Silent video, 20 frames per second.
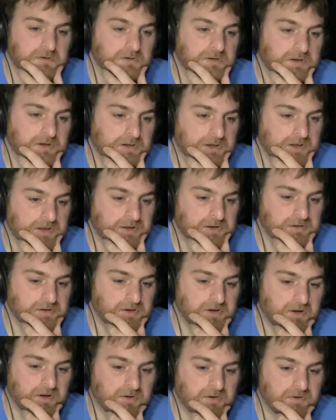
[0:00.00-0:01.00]
And then,
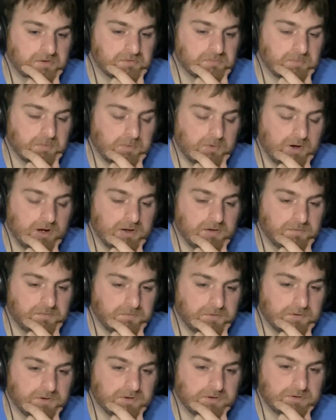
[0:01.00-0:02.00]
there's my wife
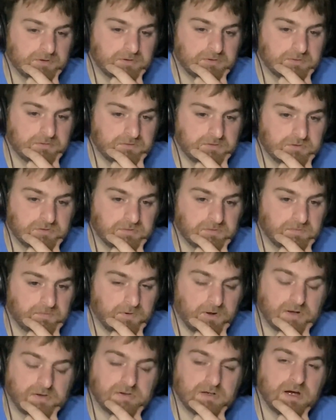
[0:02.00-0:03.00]
with just
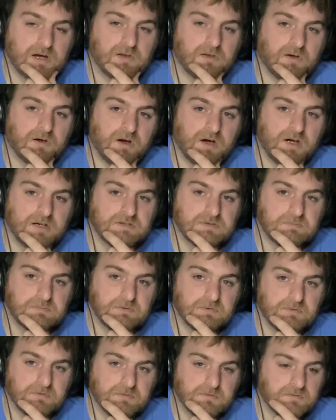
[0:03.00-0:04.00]
fresh out of the
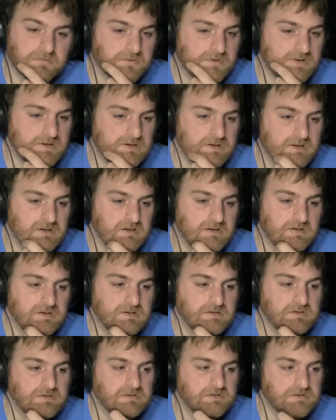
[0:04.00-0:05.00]
hospital, 3
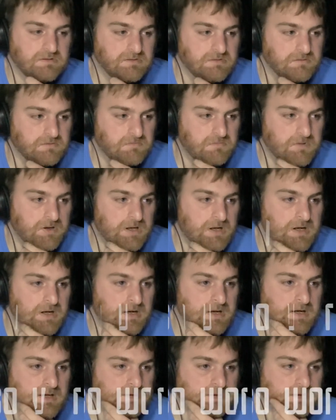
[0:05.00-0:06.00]
kids
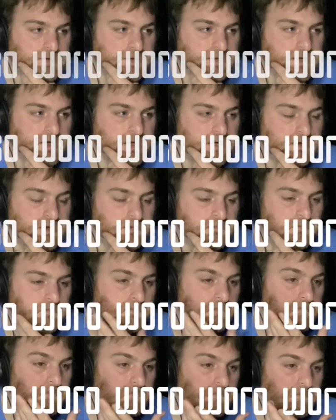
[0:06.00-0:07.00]
at the time,
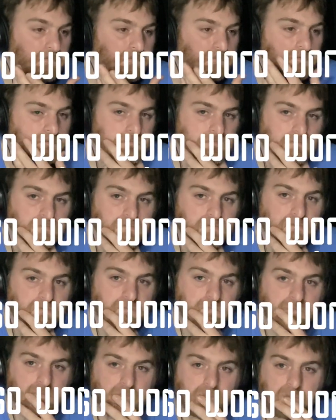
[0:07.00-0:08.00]

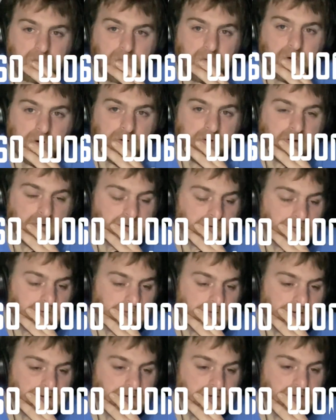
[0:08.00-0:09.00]
all under
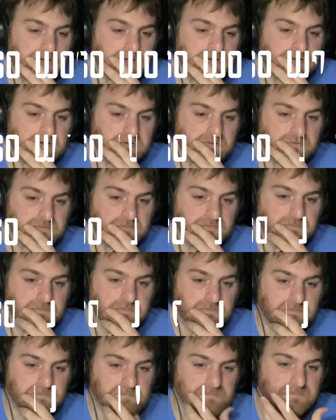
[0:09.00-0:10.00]
the age of
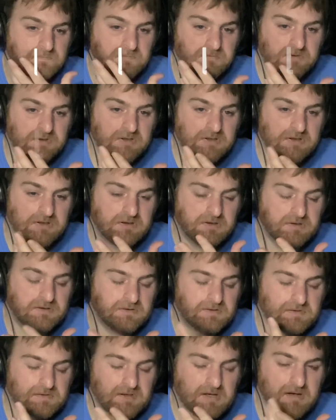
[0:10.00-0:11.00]

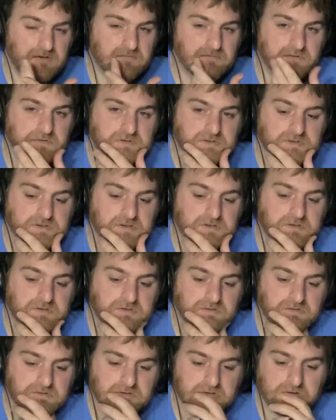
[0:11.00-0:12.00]
7,
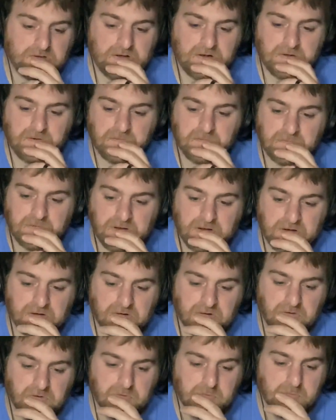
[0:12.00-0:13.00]
6, and a
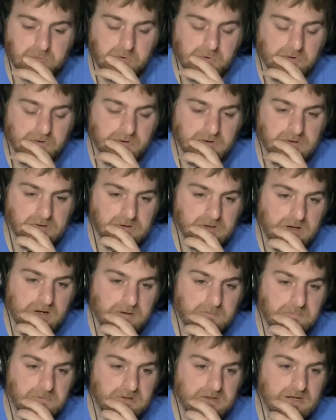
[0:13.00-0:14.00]
newborn on
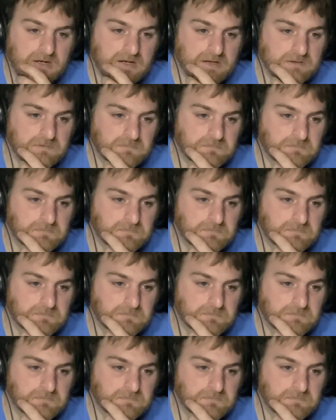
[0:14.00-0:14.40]
top of that,